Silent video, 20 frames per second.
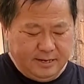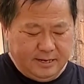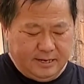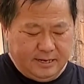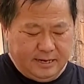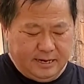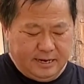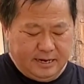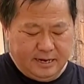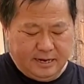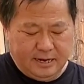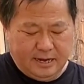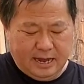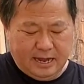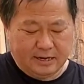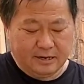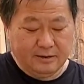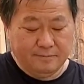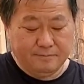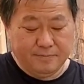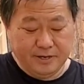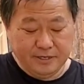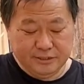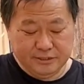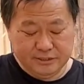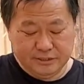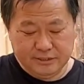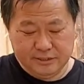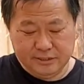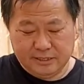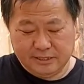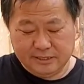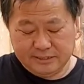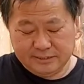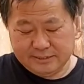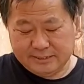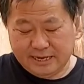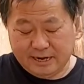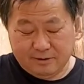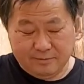And I cooked pigeon in this
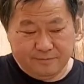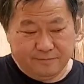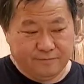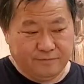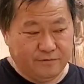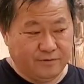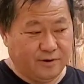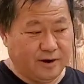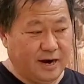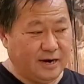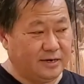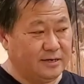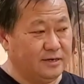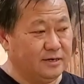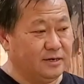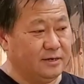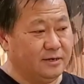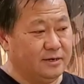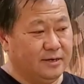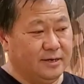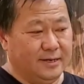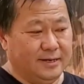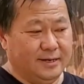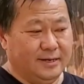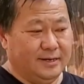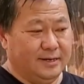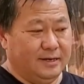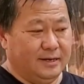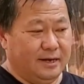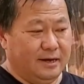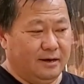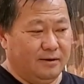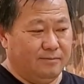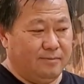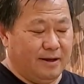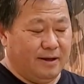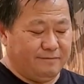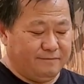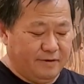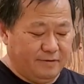style before. I cook
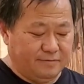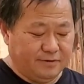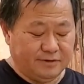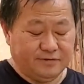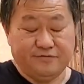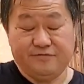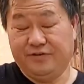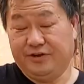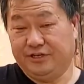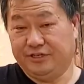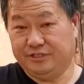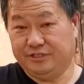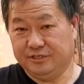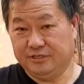my favorite is fish.